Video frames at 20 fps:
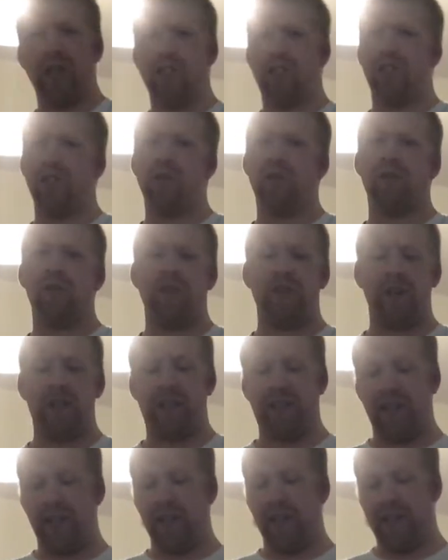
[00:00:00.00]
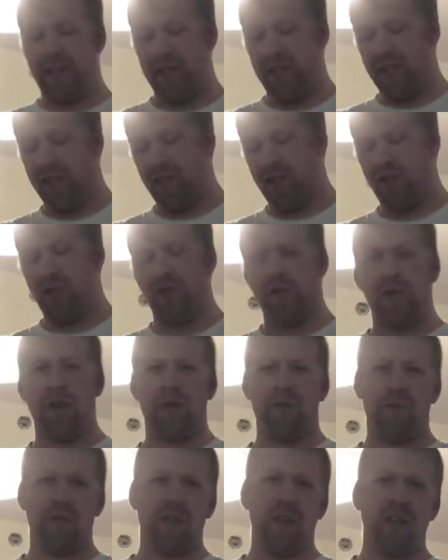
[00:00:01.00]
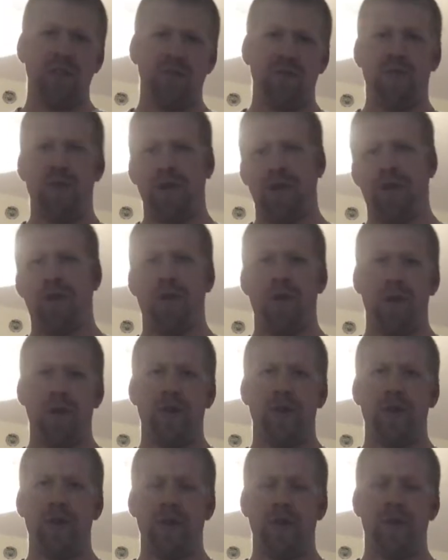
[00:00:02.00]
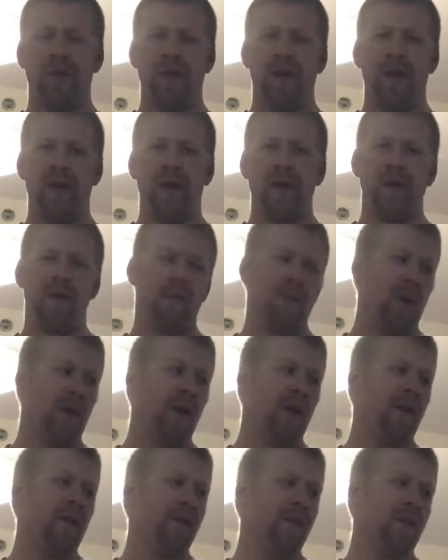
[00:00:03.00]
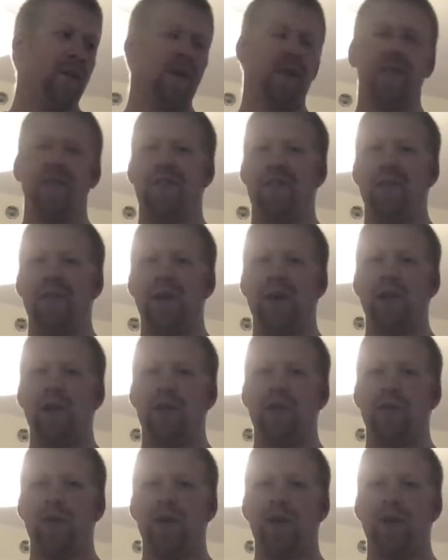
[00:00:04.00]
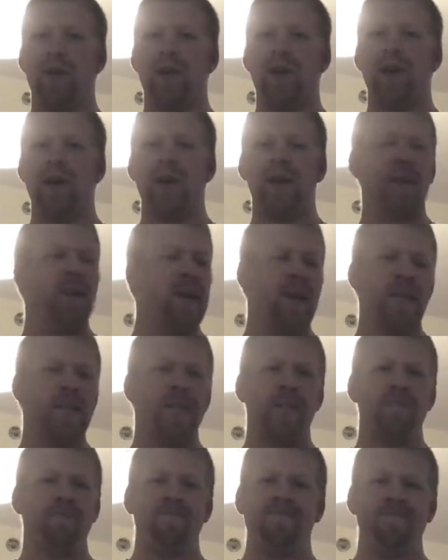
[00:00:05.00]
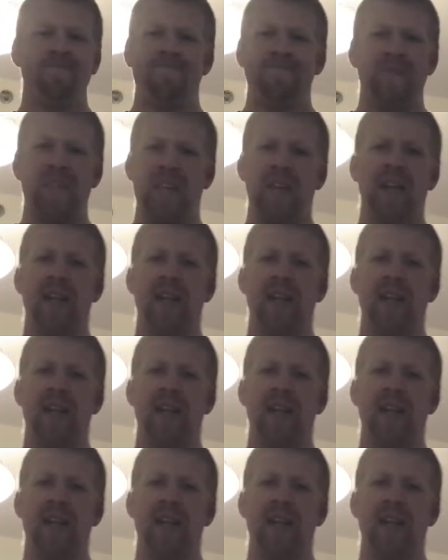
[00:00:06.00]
shooter. It's easy to shoot. It does recoil a little bit, but really for being a .308, it